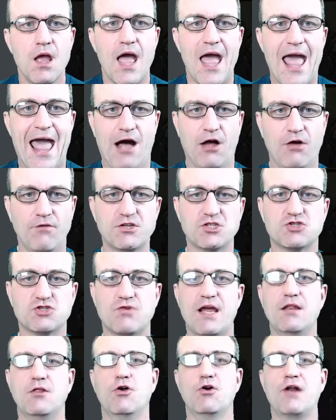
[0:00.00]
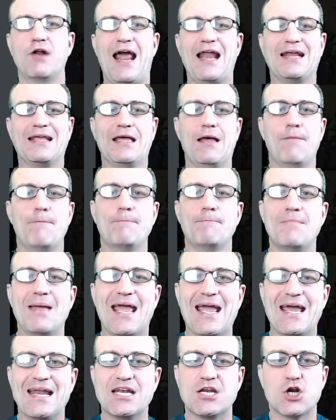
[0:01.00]
Elvish Dreadlord out of
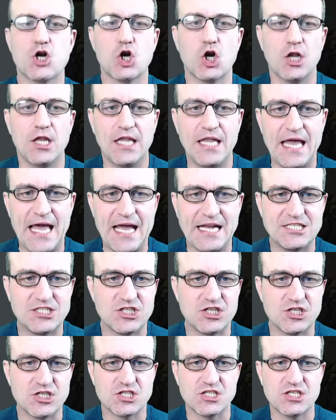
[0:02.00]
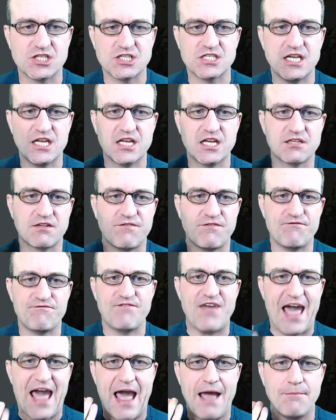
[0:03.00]
Commander Legends. This thing is
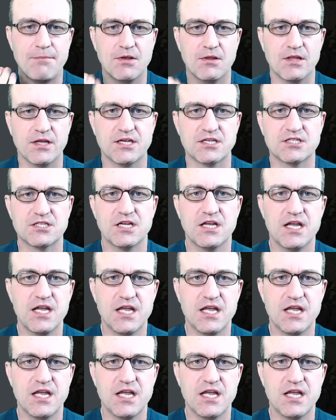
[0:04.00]
fabulous.